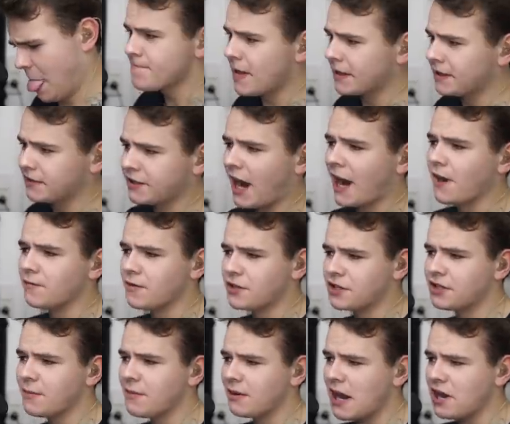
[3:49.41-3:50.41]
This is kind of a
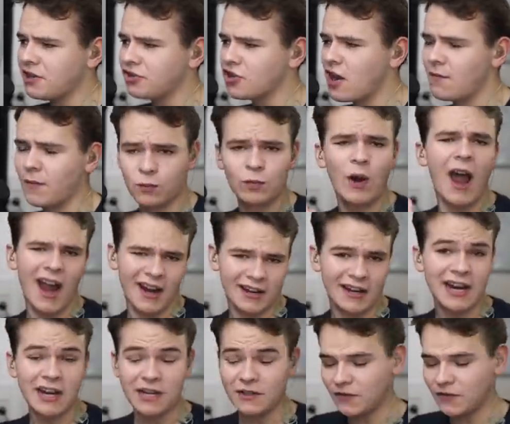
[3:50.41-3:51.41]
simulation of a Ryanair